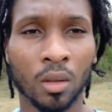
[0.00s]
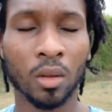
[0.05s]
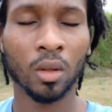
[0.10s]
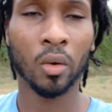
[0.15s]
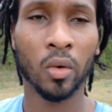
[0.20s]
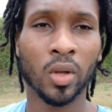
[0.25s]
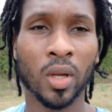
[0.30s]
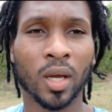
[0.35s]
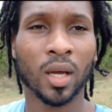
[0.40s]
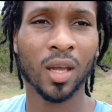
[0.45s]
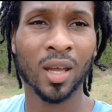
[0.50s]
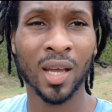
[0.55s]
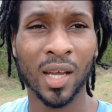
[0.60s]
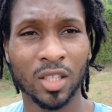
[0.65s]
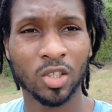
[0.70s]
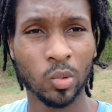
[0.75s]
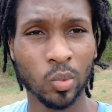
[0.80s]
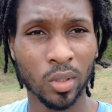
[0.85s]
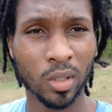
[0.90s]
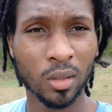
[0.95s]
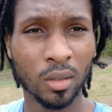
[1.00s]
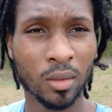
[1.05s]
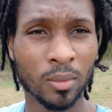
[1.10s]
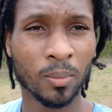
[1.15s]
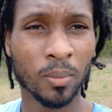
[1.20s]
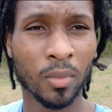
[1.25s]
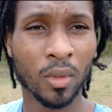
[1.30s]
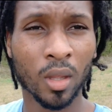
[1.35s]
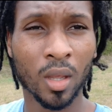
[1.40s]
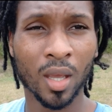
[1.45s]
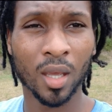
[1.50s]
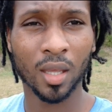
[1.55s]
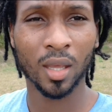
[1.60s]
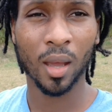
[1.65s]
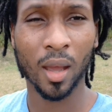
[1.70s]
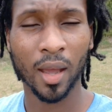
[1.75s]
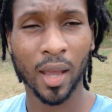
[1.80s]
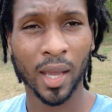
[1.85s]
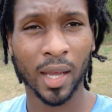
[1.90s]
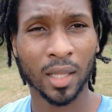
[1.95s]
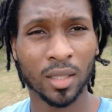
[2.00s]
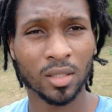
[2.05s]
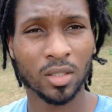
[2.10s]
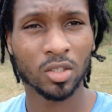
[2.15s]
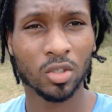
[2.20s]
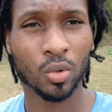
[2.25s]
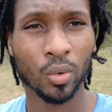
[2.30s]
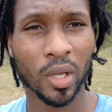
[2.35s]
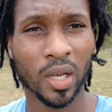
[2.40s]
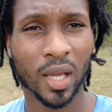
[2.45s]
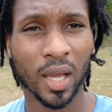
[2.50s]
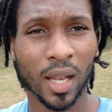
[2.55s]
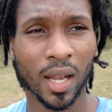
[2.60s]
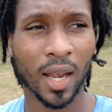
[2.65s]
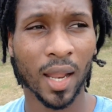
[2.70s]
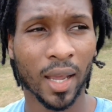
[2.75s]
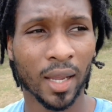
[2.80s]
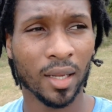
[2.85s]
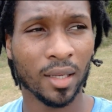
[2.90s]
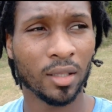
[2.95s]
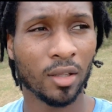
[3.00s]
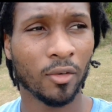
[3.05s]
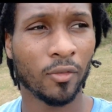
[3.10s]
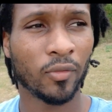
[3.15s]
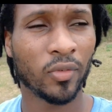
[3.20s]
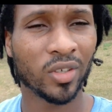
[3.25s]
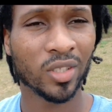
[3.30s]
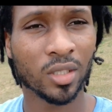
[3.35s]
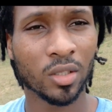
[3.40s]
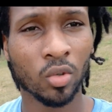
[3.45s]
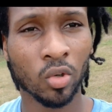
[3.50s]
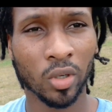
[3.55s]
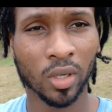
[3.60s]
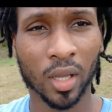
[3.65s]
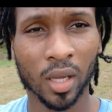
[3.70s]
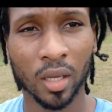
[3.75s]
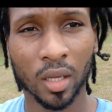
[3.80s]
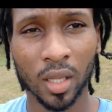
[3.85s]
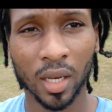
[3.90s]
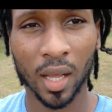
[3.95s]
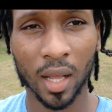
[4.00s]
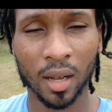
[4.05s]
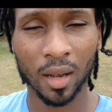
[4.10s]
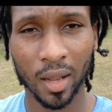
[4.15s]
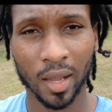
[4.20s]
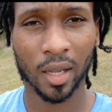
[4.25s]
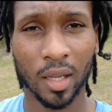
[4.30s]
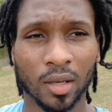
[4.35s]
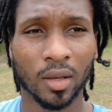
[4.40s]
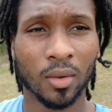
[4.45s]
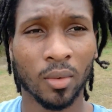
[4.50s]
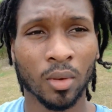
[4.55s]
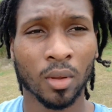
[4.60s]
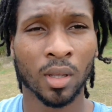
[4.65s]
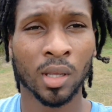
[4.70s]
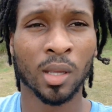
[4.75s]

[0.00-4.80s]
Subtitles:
Now in a cartwheel, your hands go in a line, your foot go in a line.